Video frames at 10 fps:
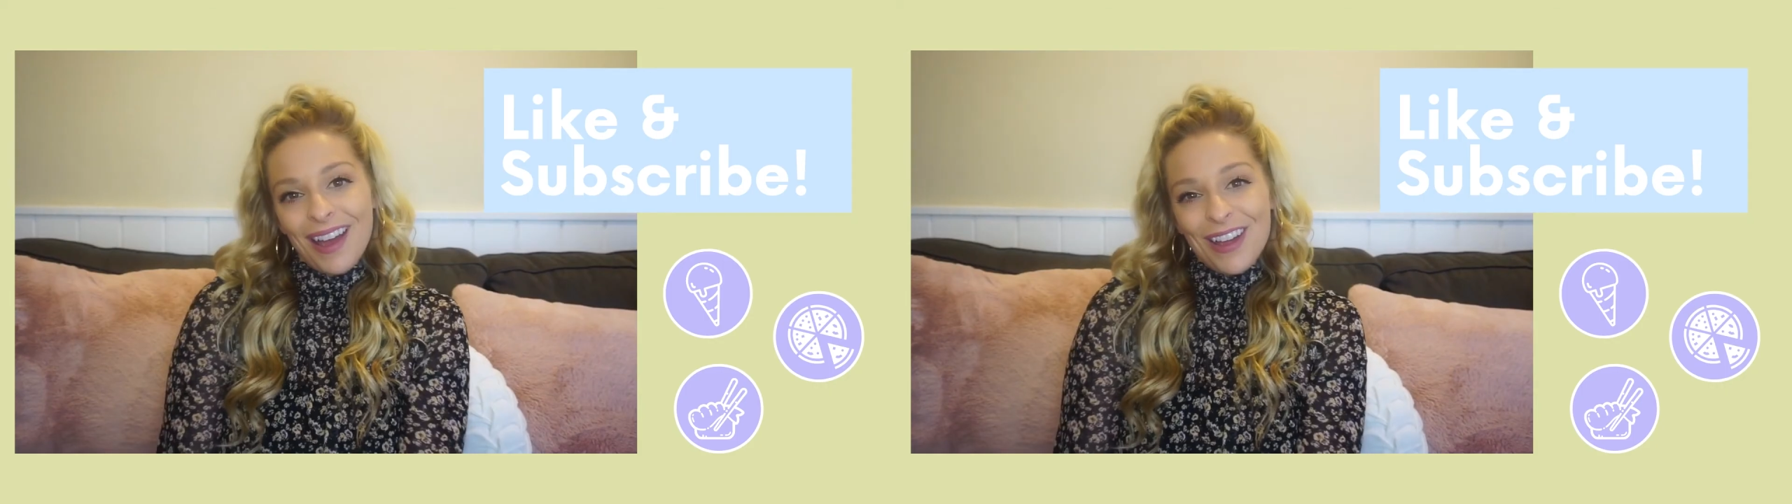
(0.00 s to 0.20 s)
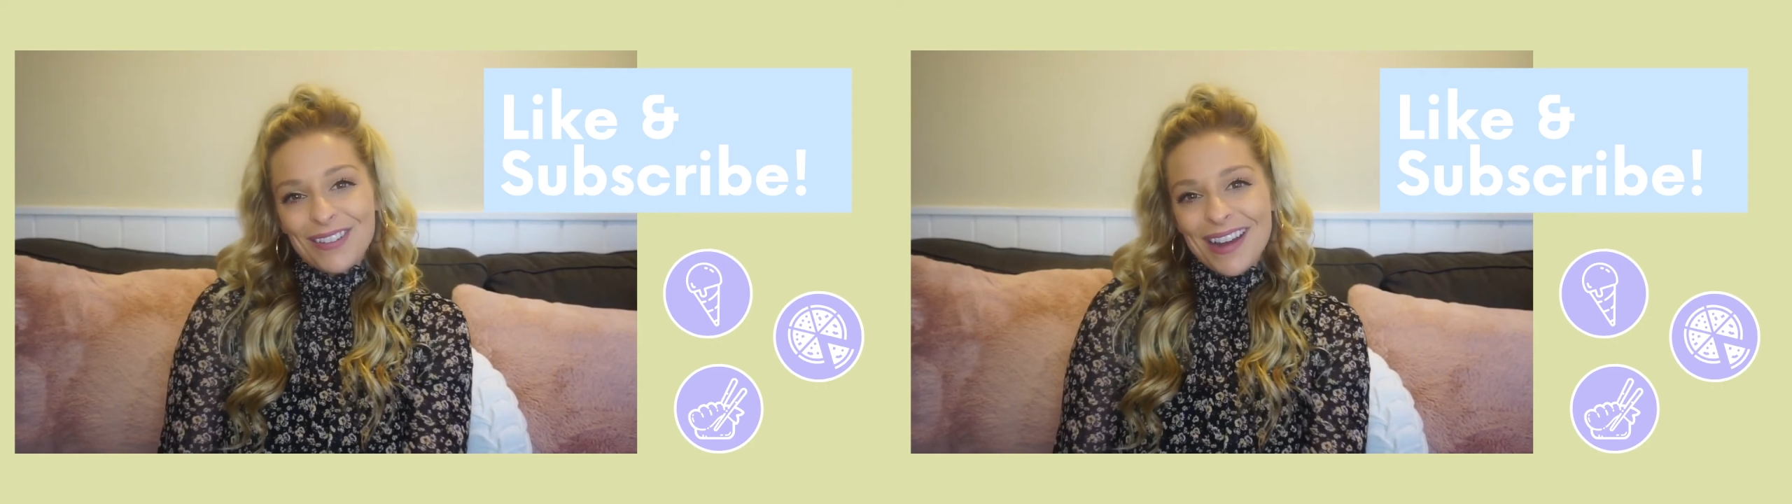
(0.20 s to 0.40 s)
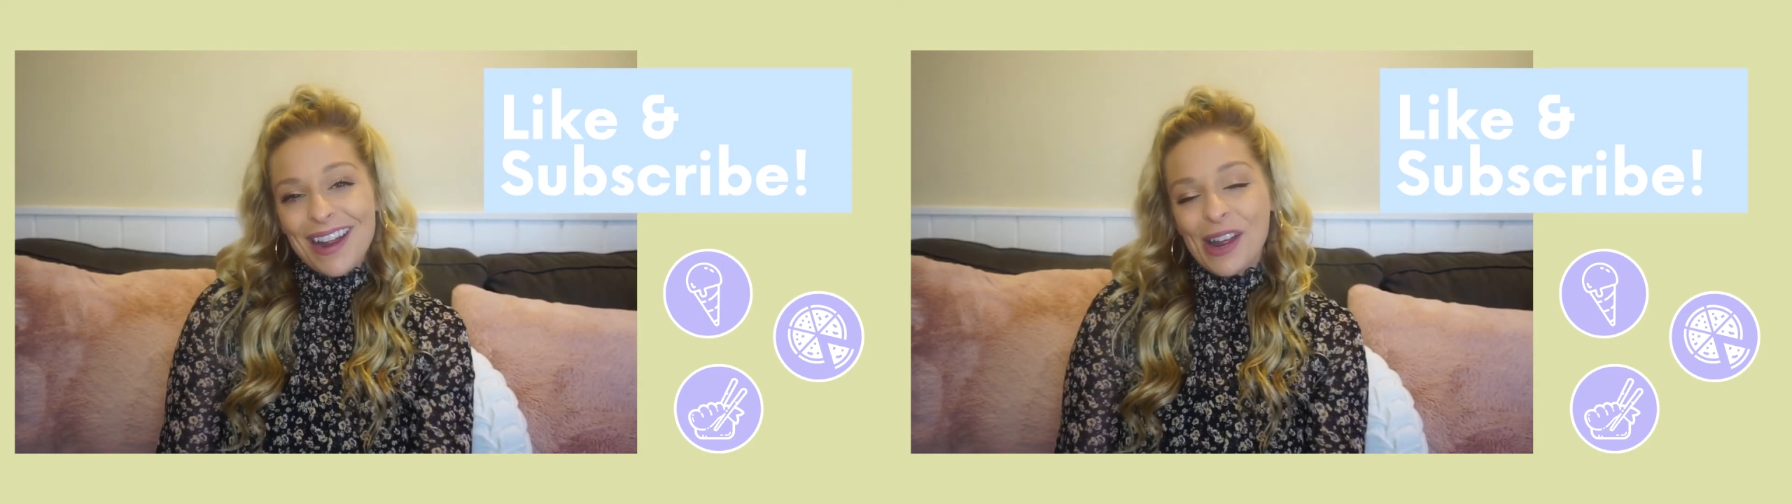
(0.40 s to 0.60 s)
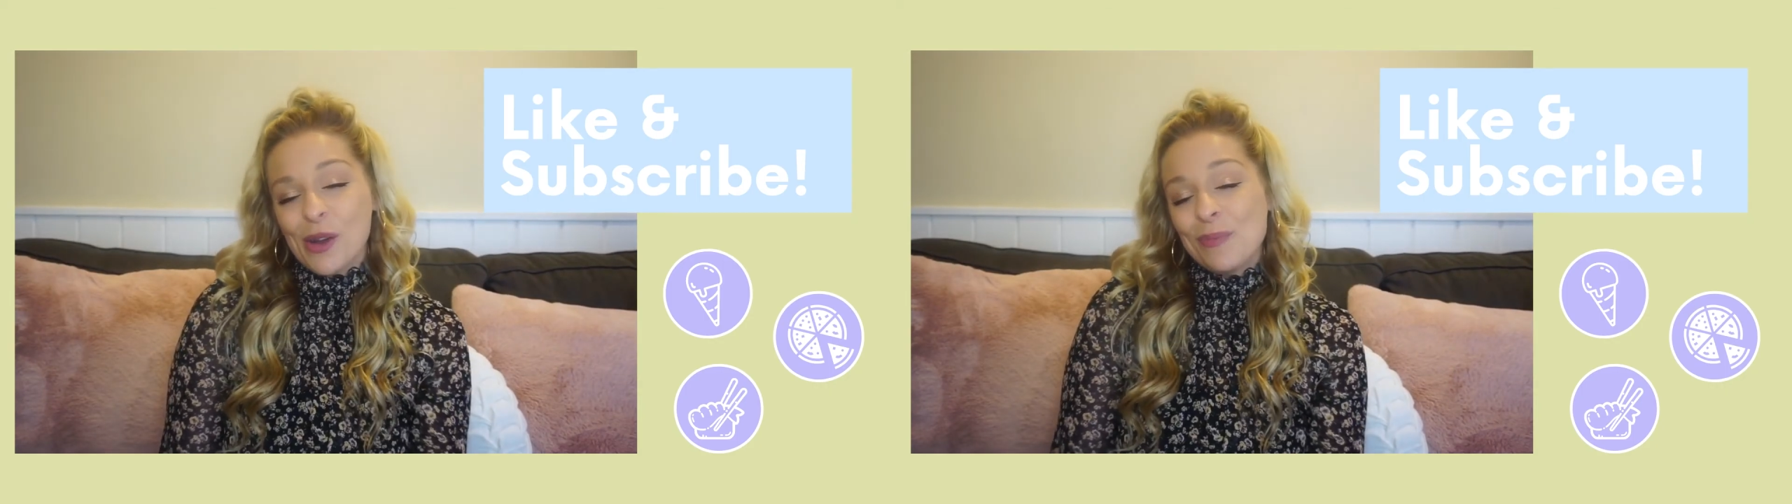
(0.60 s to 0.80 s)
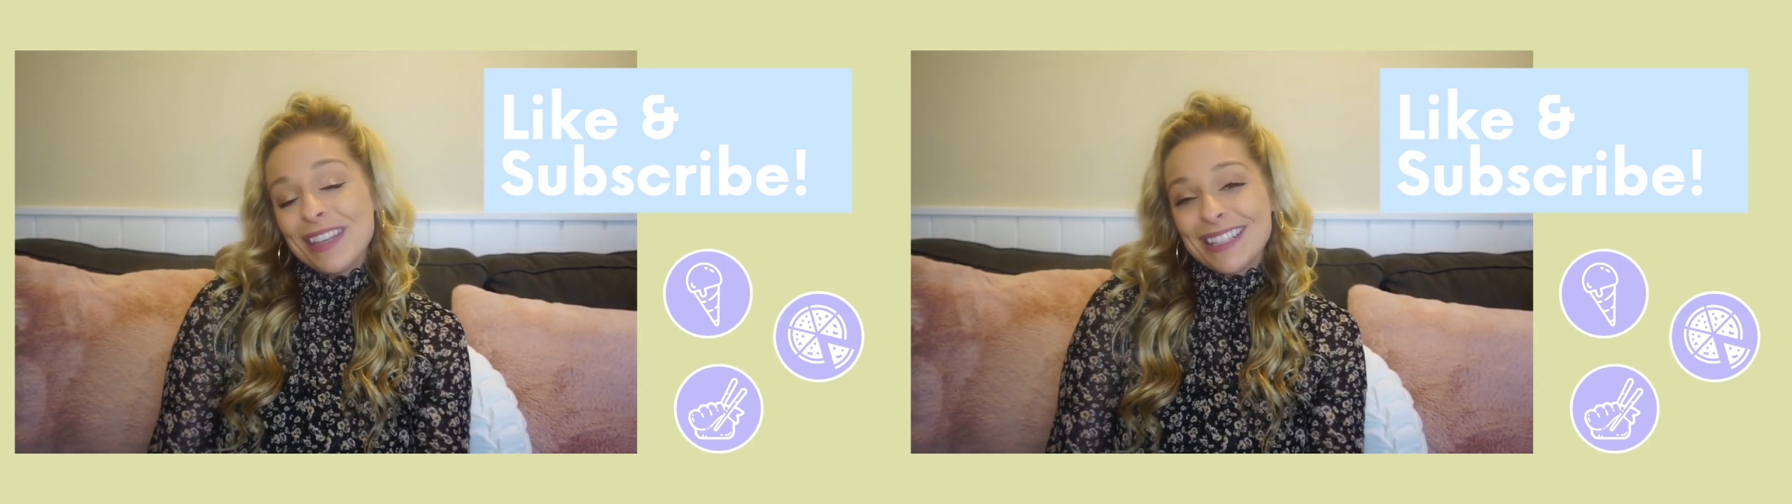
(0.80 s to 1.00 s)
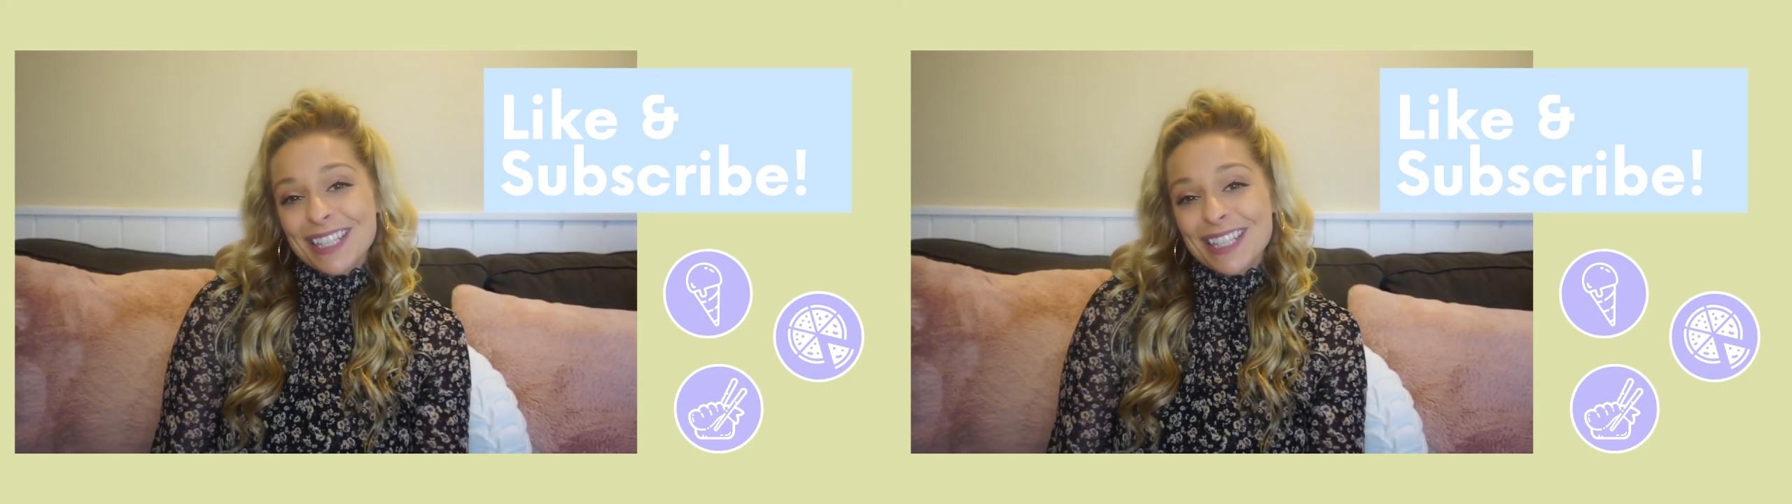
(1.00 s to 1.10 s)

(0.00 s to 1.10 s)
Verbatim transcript: All right, I hope these